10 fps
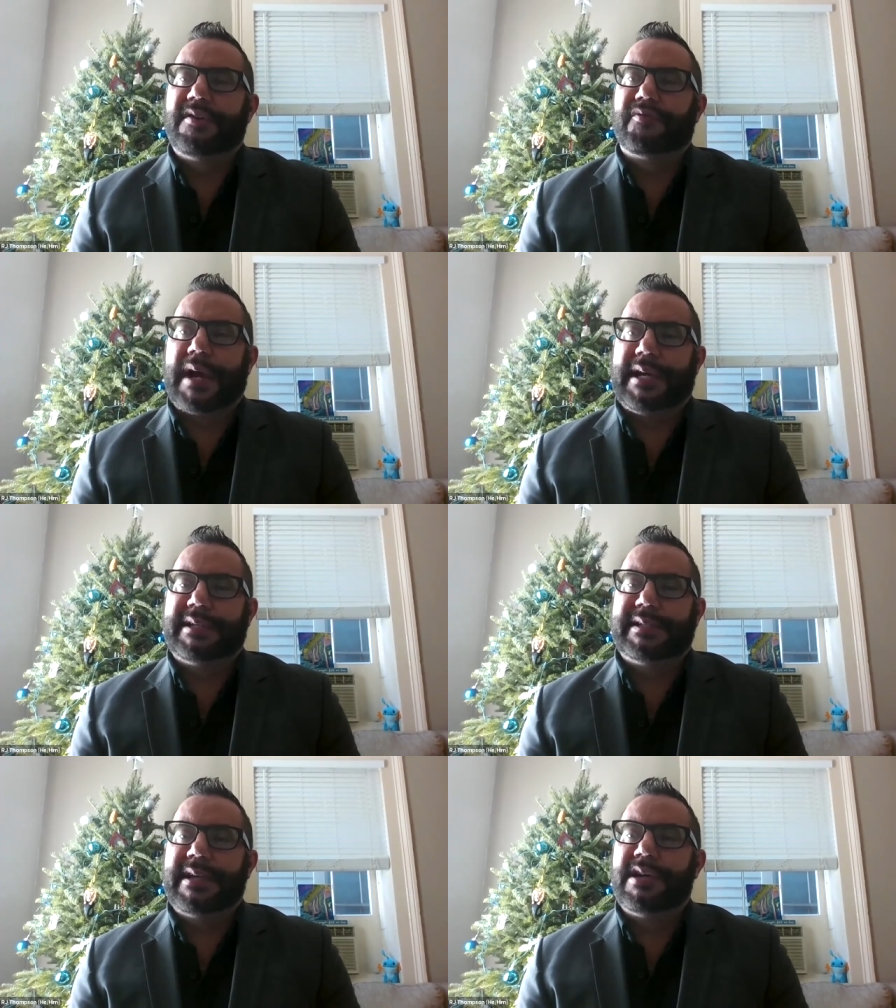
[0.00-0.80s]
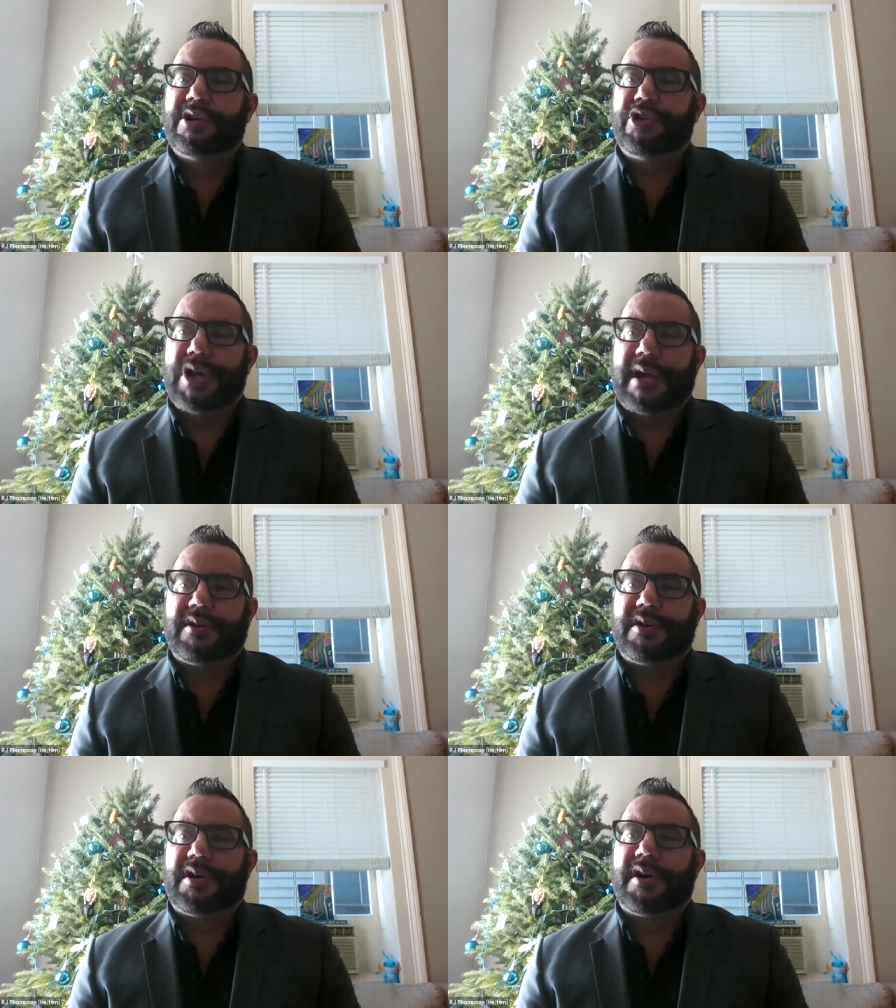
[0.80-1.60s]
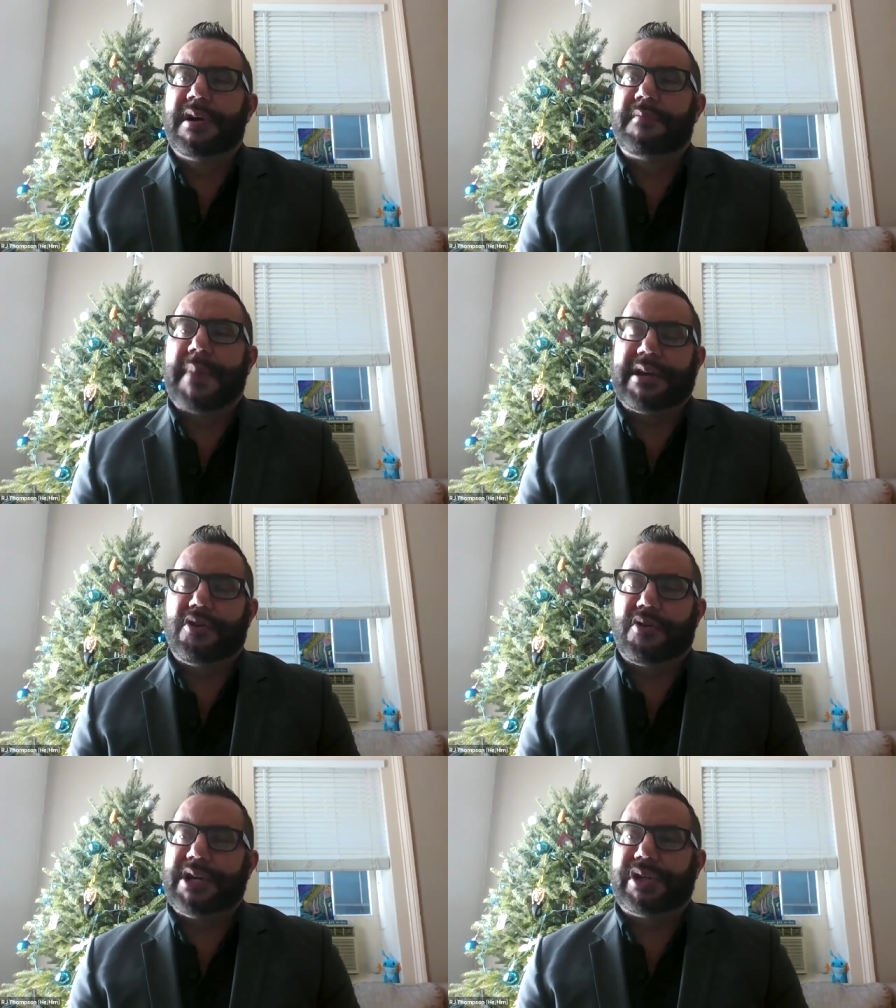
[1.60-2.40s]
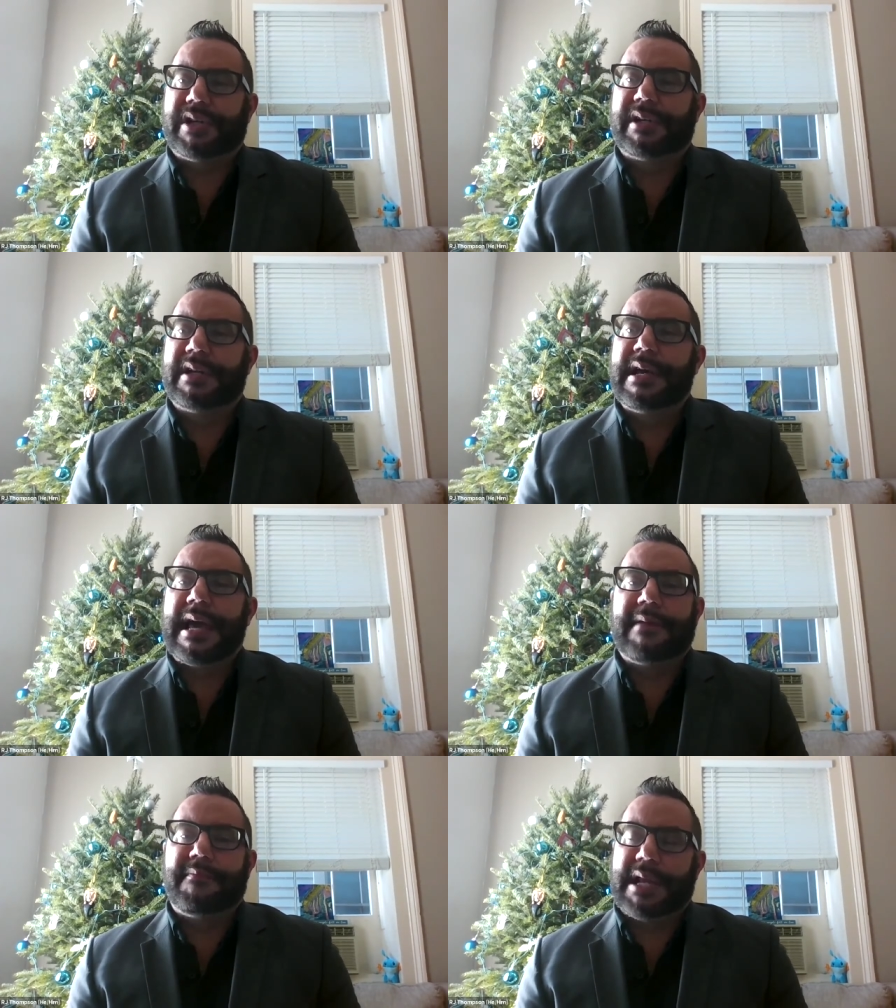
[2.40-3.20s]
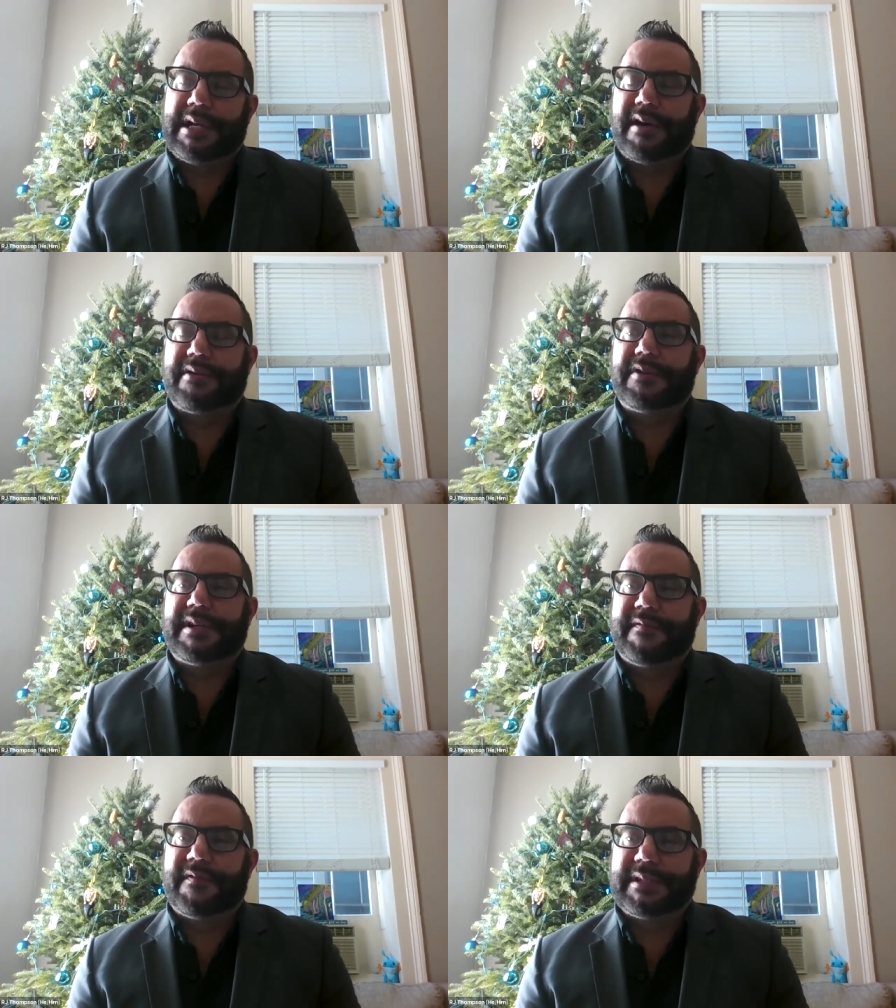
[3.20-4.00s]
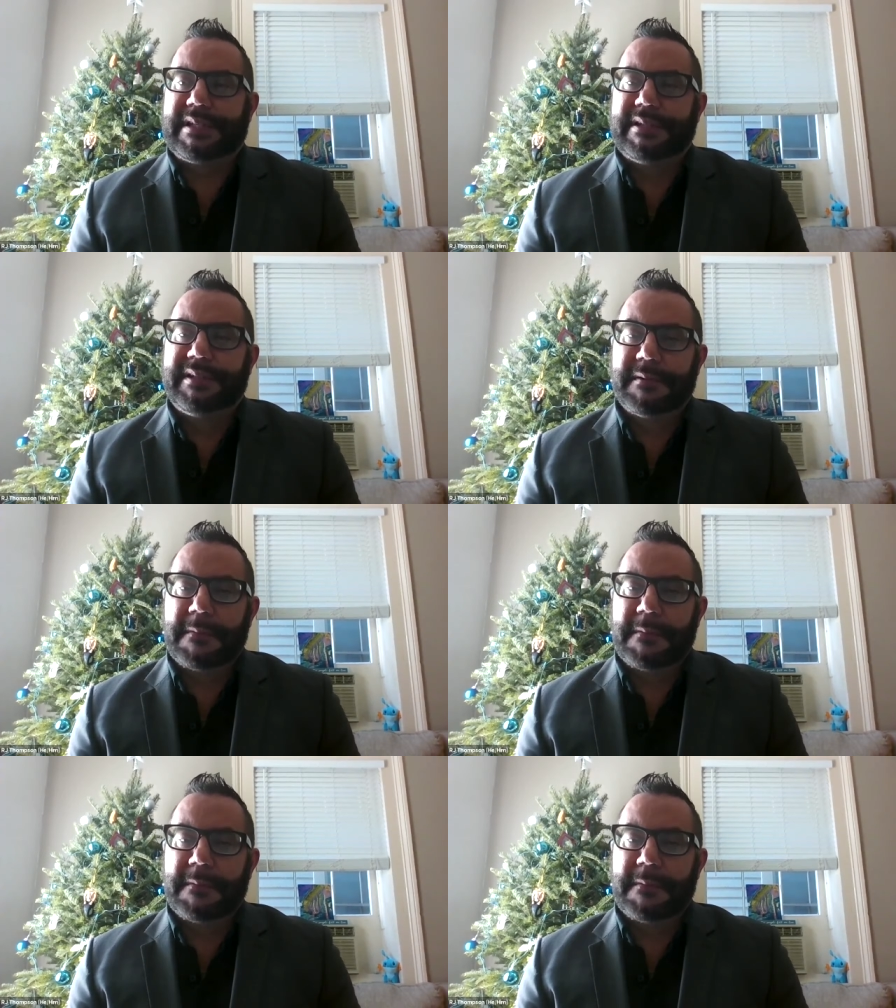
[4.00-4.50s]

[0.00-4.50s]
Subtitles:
race, gender, migration, and many other differences.